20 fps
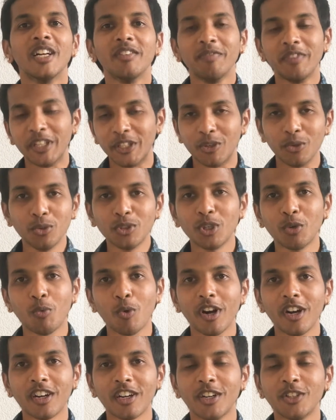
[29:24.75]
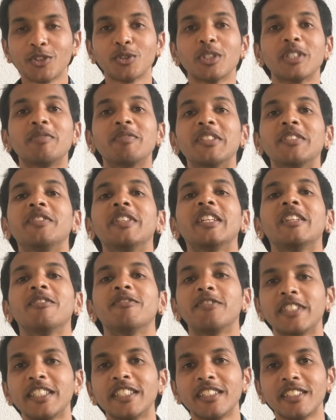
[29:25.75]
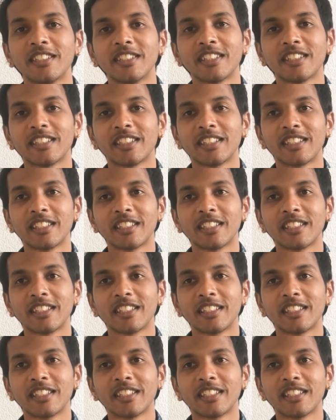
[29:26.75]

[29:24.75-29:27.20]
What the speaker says: We do the work so that we feel free.